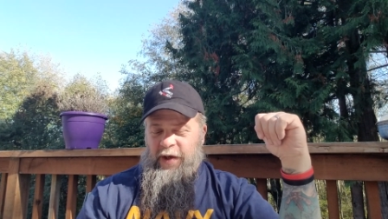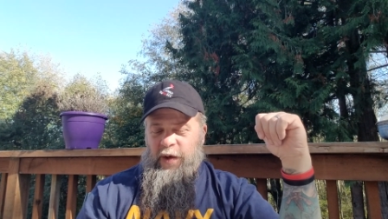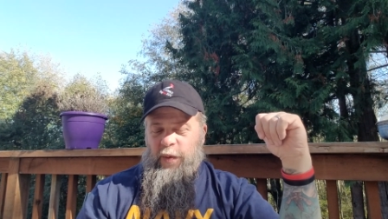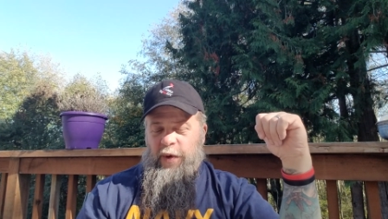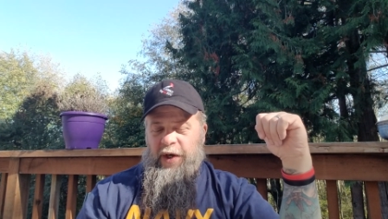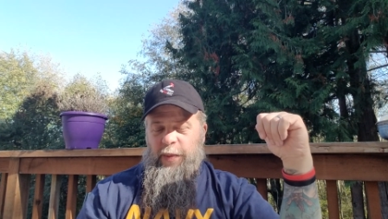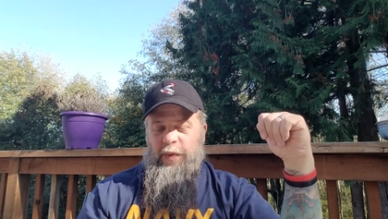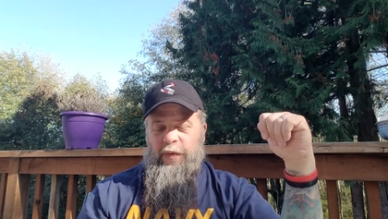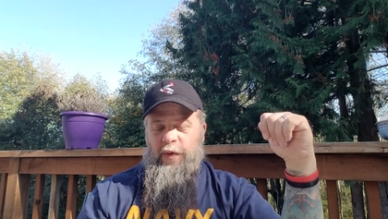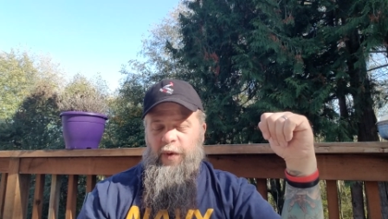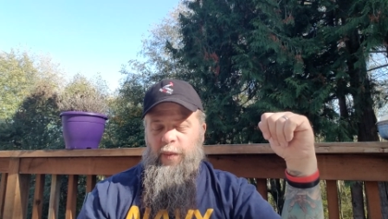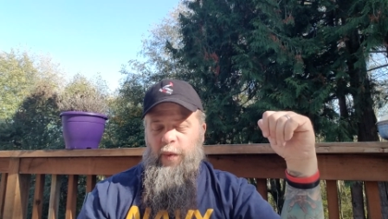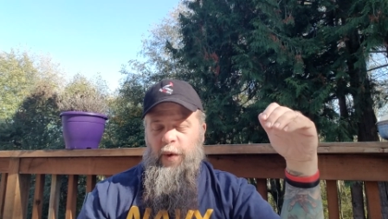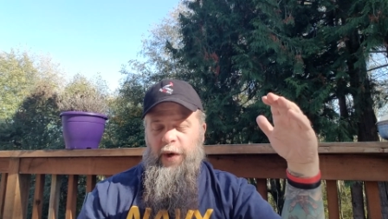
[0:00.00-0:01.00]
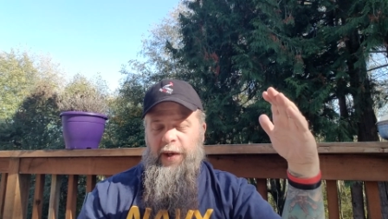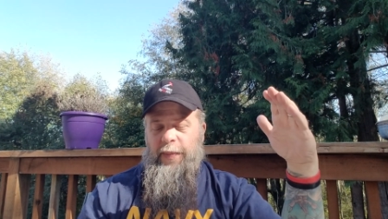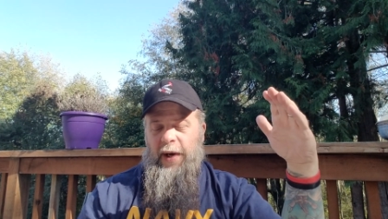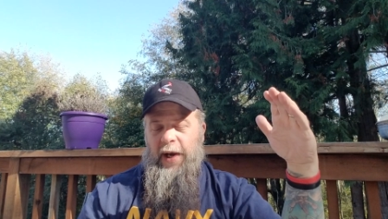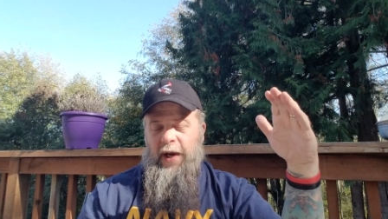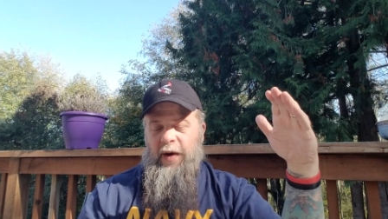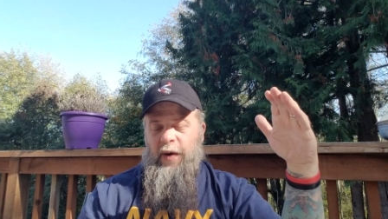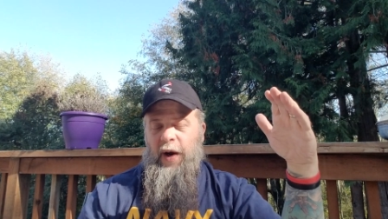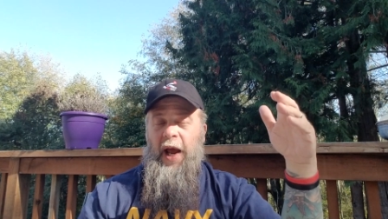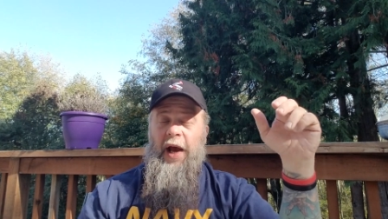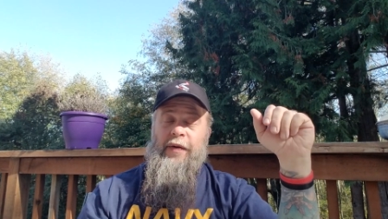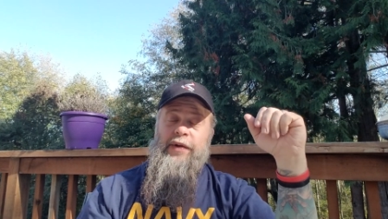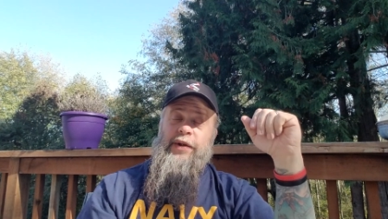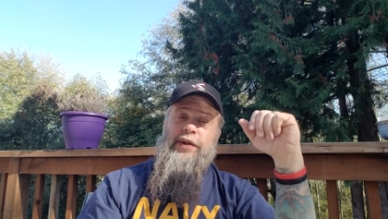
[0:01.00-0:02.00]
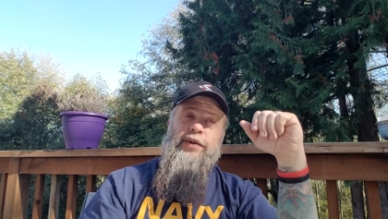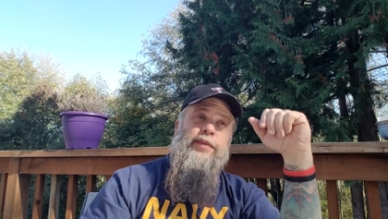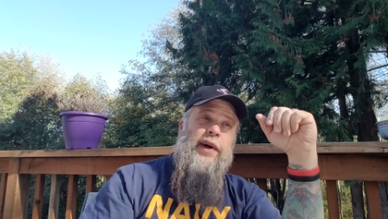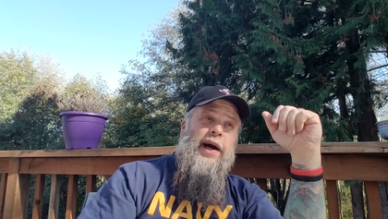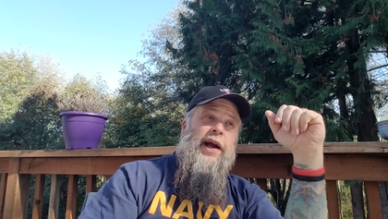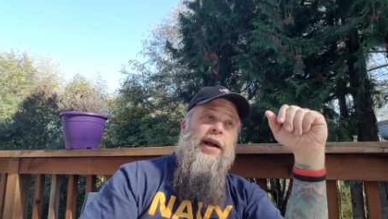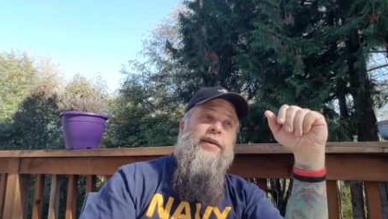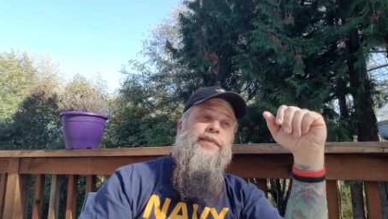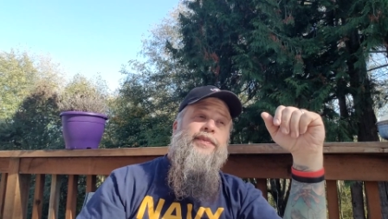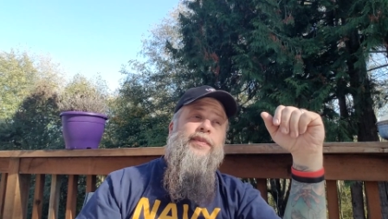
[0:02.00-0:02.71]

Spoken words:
What do you prefer, morning bite or afternoon bite?